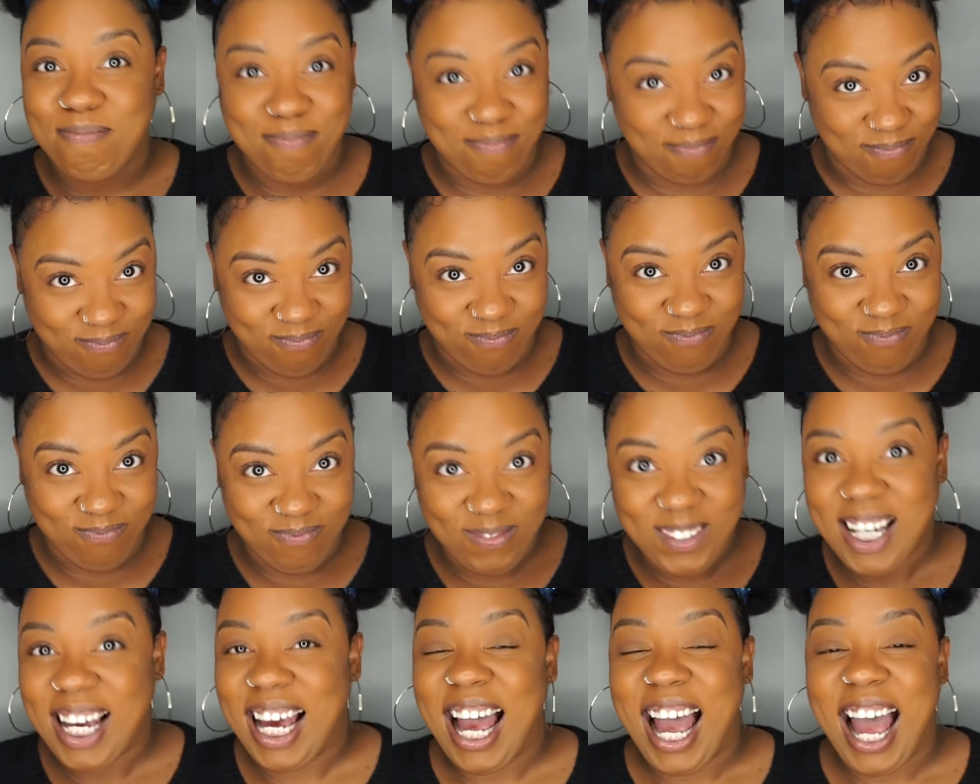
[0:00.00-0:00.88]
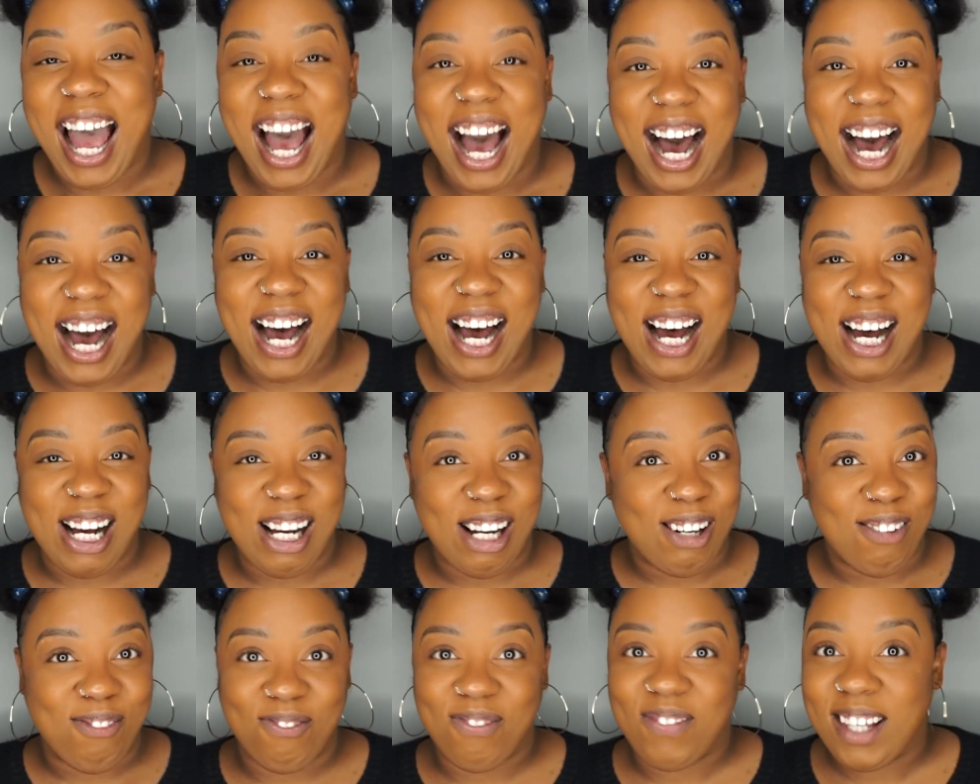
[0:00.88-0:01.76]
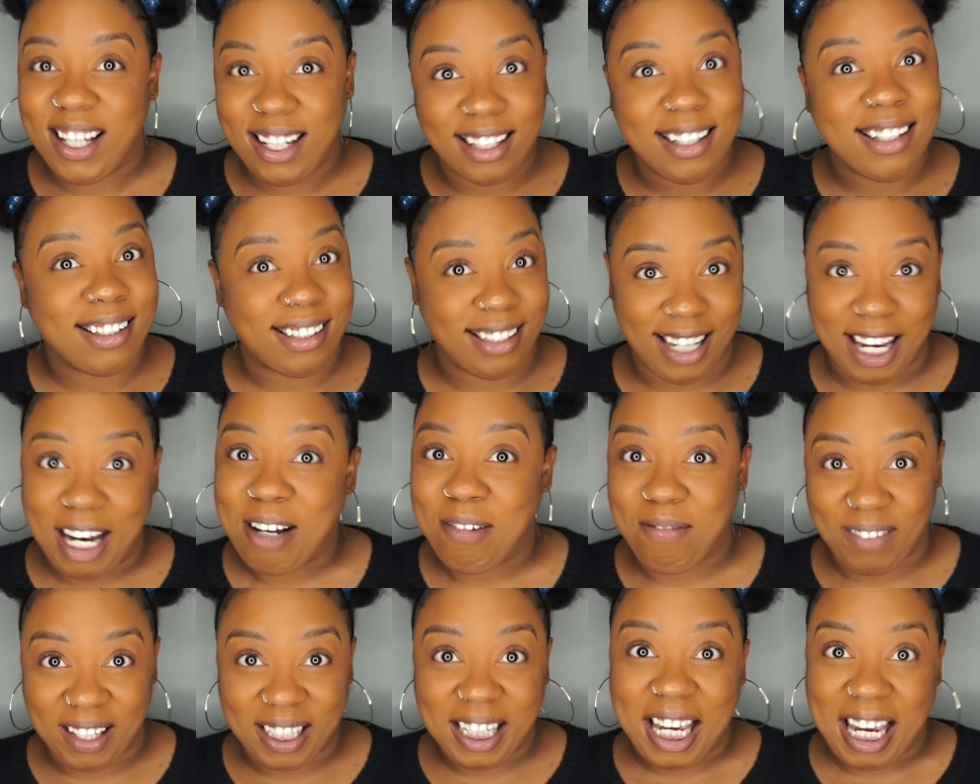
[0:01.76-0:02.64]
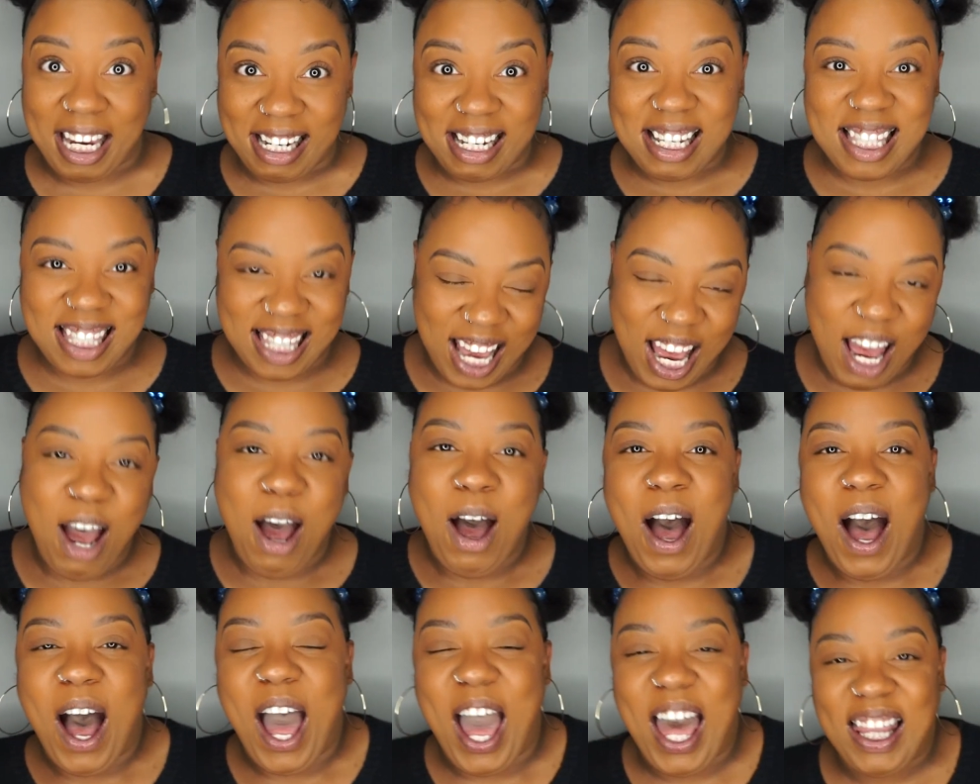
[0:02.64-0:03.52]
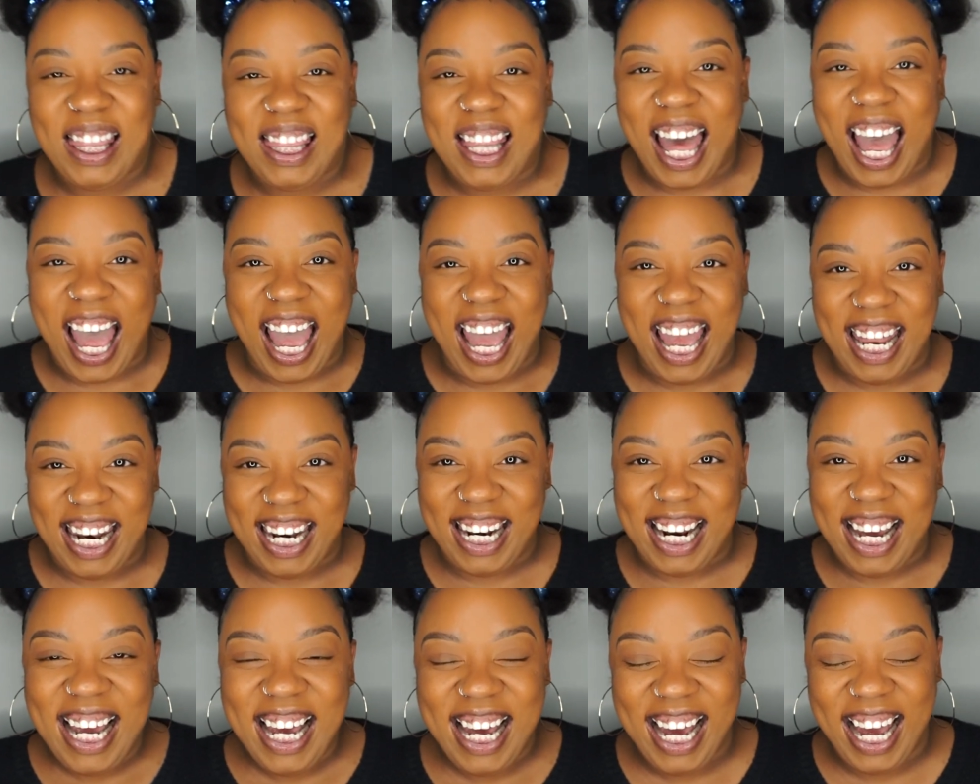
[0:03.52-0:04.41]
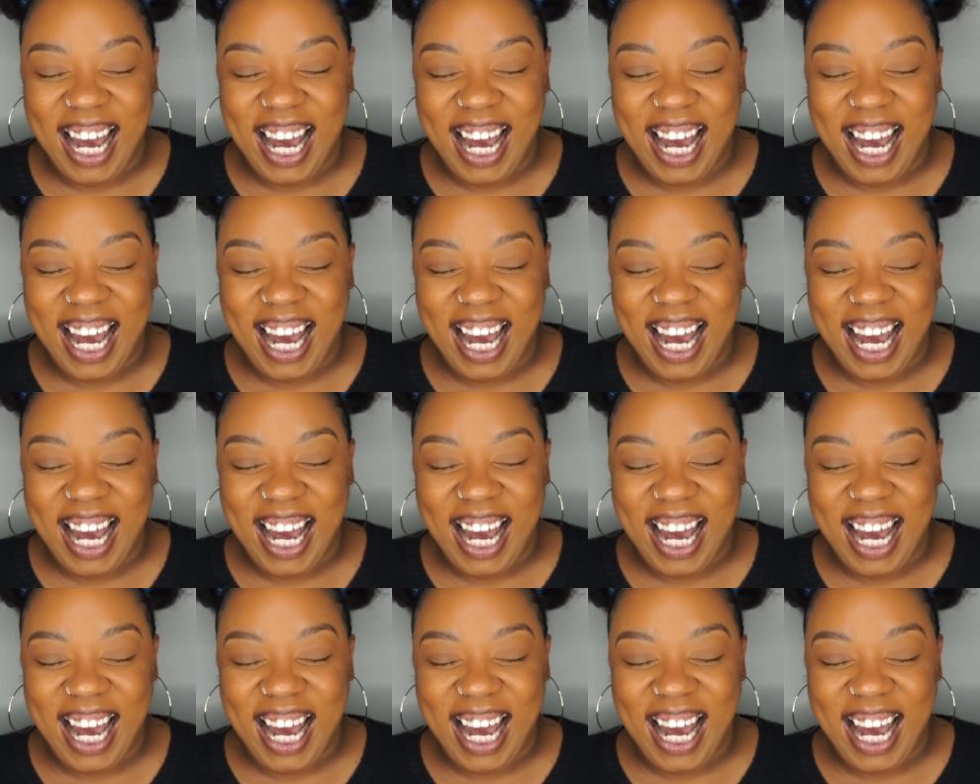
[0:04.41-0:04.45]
Mm, um, yeah, the cakes. And then